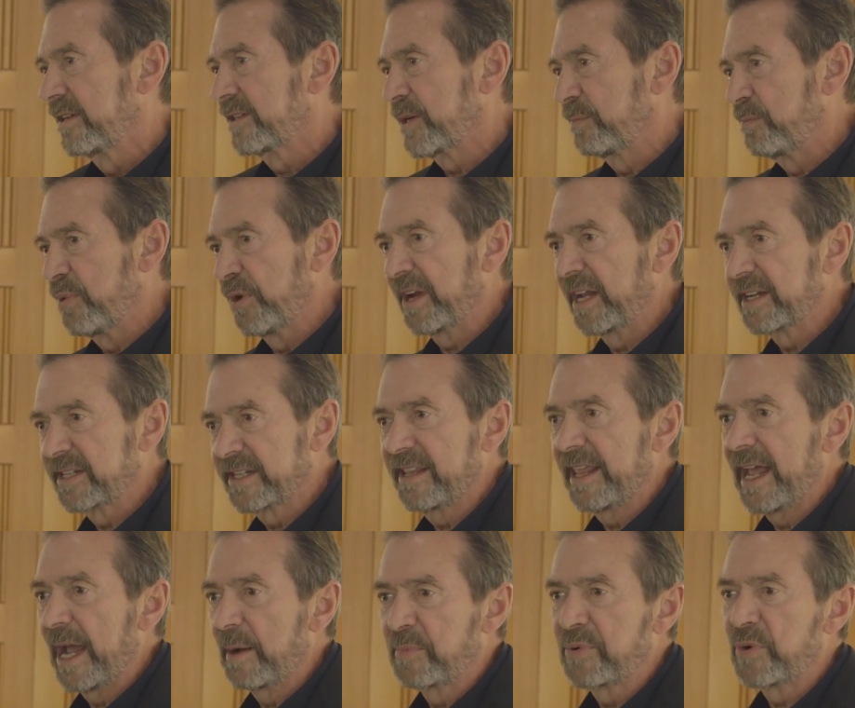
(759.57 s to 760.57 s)
to bring it to
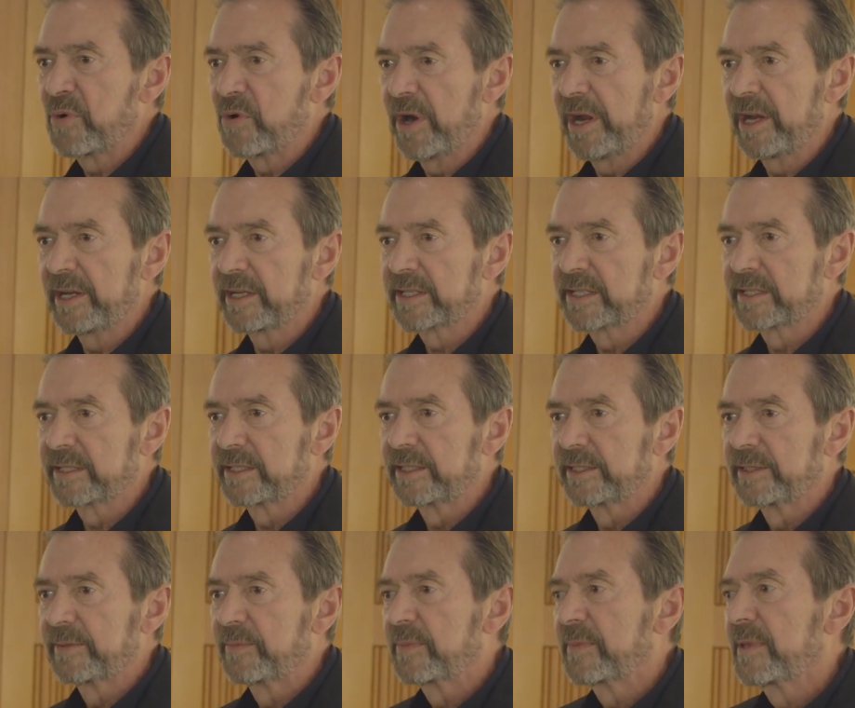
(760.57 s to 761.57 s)
that point.
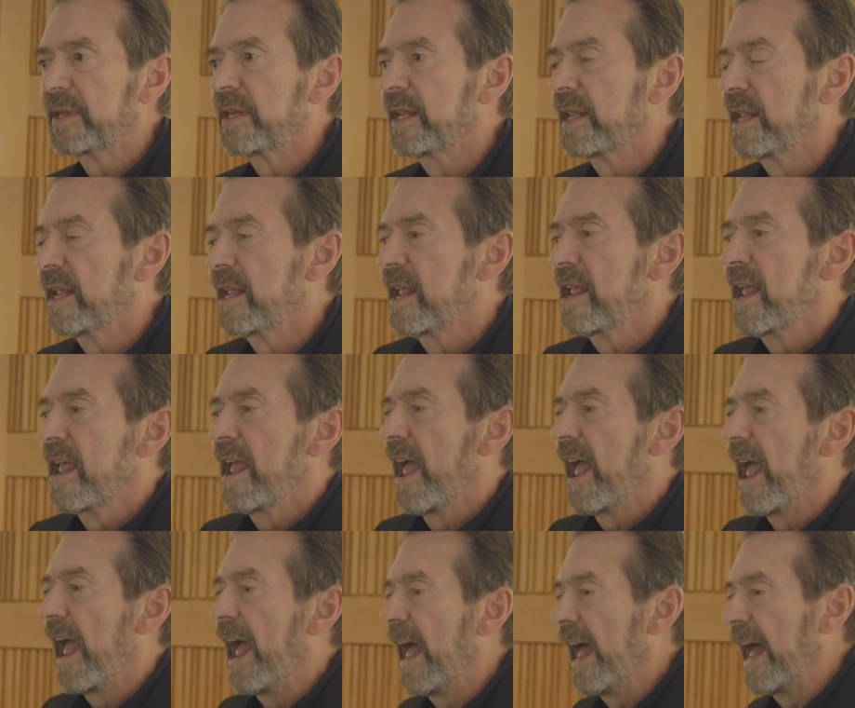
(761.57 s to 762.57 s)

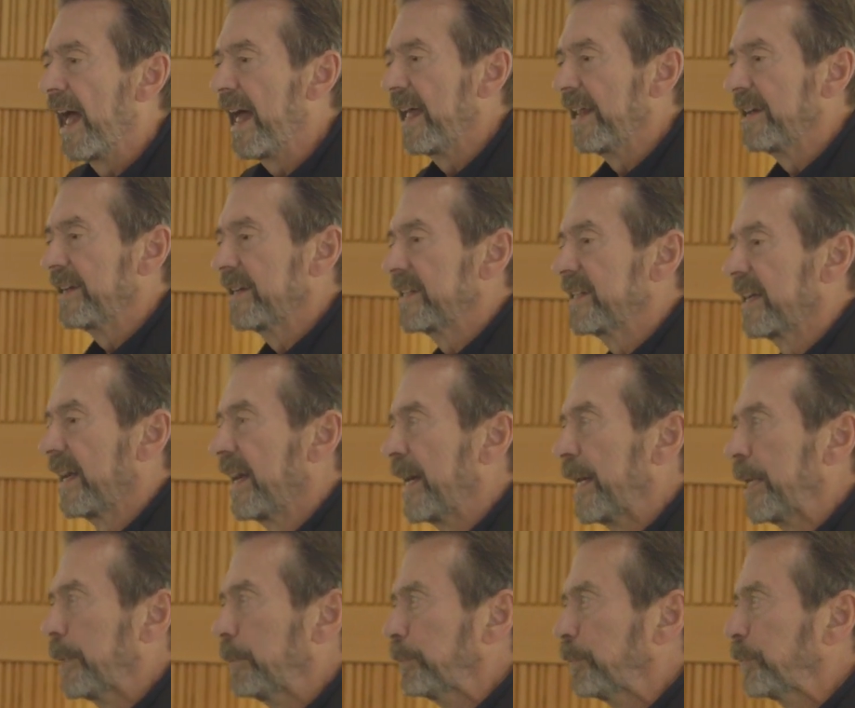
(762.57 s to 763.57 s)
And
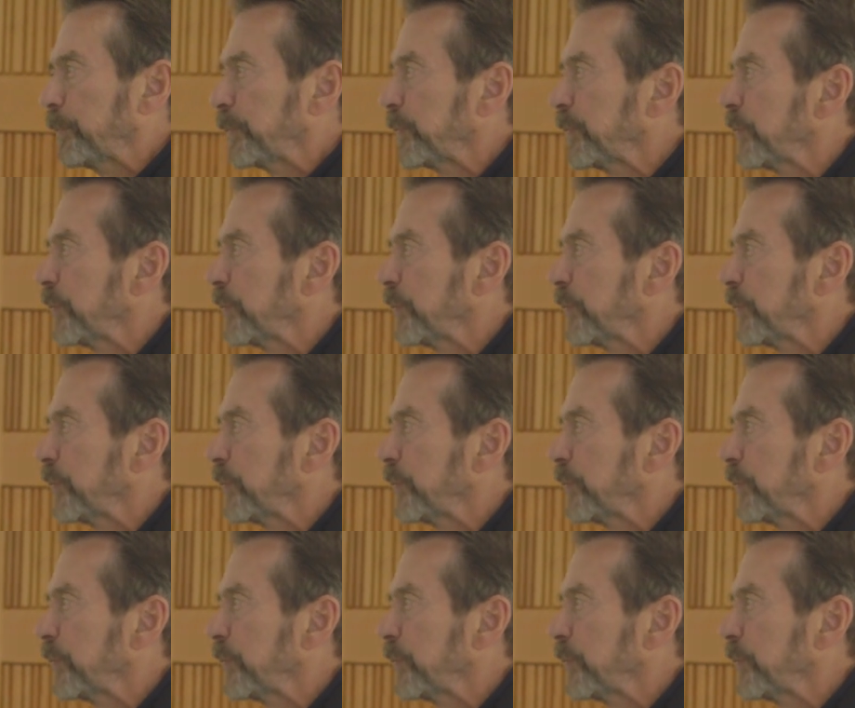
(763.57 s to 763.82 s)
um,